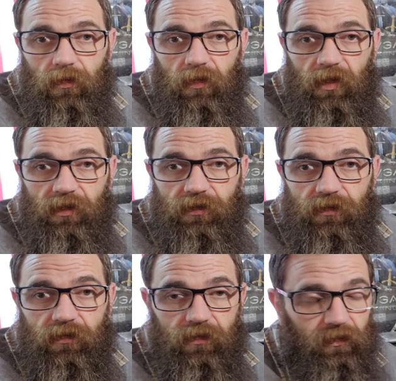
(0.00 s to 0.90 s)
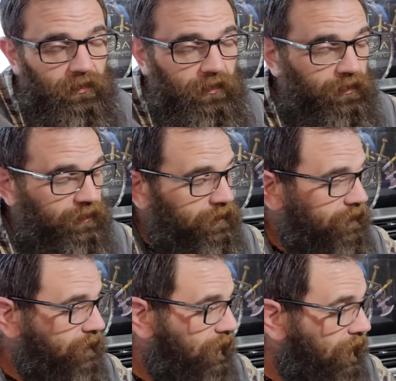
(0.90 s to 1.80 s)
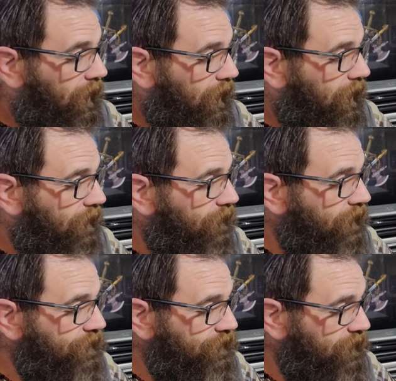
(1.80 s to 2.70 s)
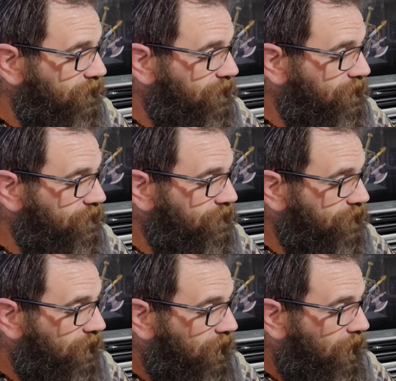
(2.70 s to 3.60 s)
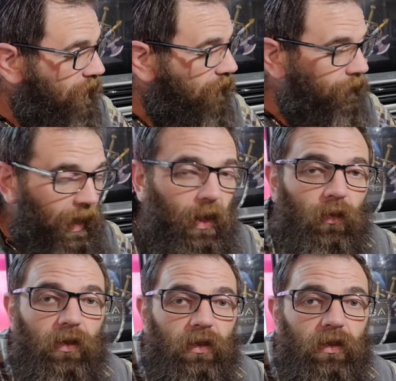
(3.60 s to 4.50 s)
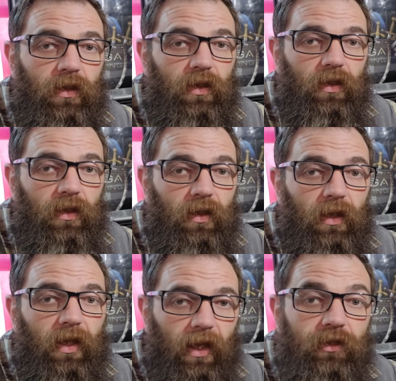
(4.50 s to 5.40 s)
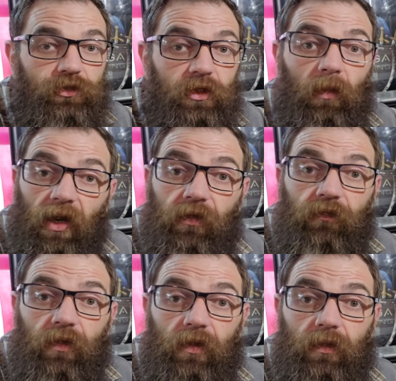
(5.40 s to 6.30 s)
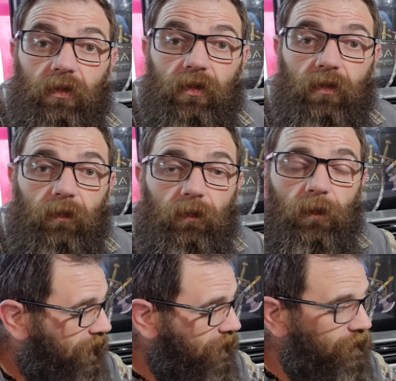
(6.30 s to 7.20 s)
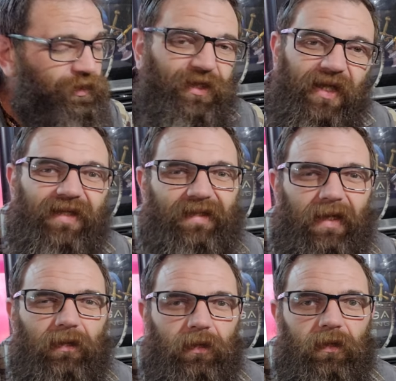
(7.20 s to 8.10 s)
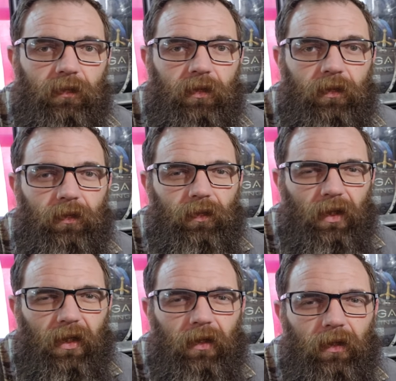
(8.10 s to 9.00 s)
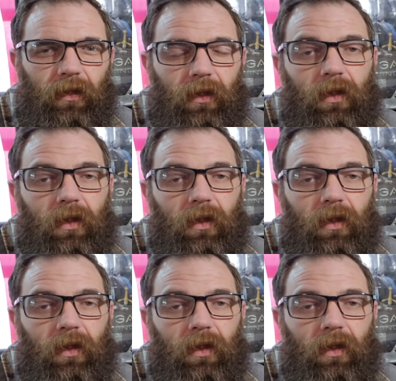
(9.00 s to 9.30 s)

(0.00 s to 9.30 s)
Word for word: this. And this is a Bower HD microphone. I know it's not exactly computer related,